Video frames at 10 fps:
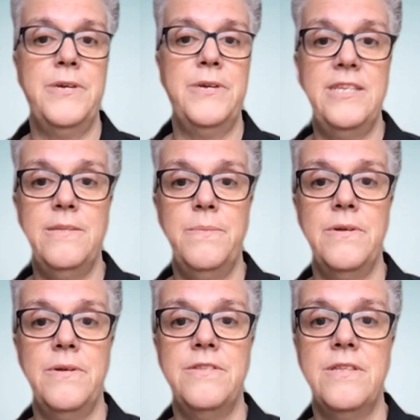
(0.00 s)

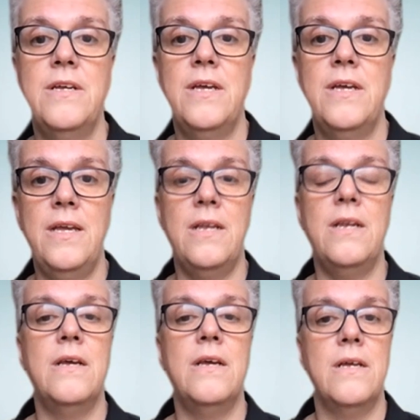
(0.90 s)
participants
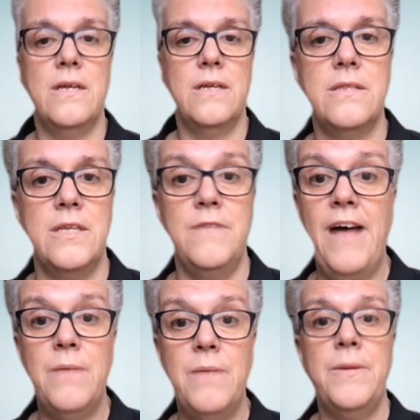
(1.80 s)
in the
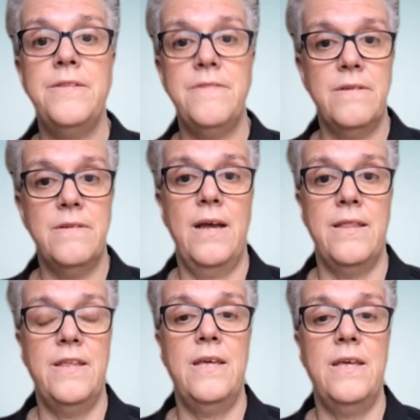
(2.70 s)
development
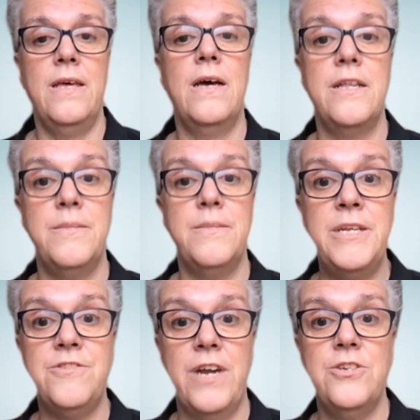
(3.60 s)
and the
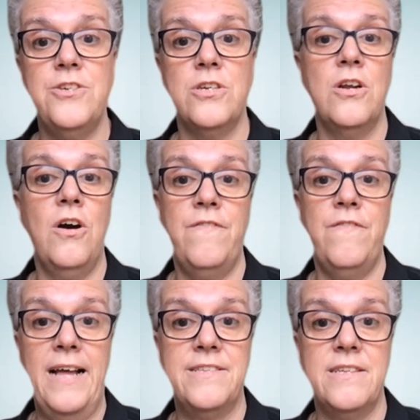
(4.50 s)
administration
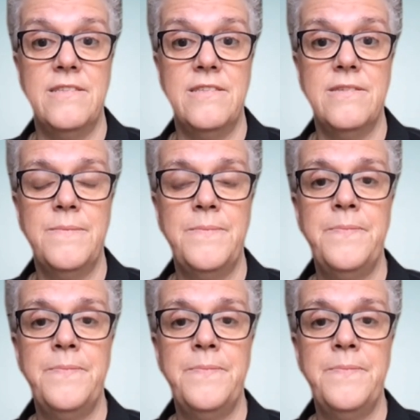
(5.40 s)
of vaccines.